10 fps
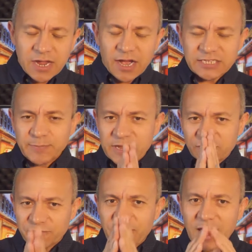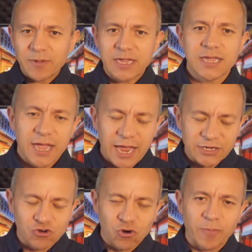I speak of farming
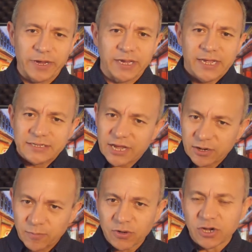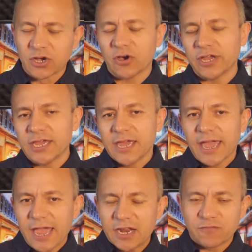and cropping down in Pukekohe
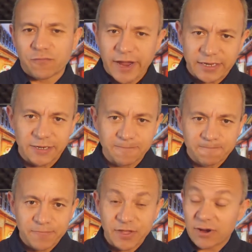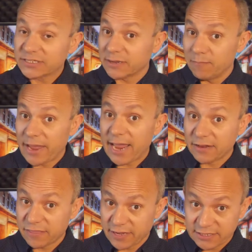and Franklin. There are some
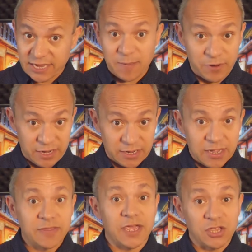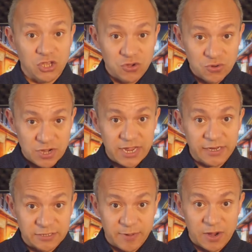bad things happening that you
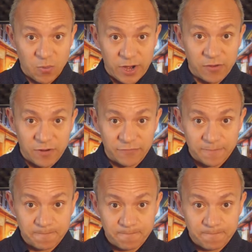need to be aware of.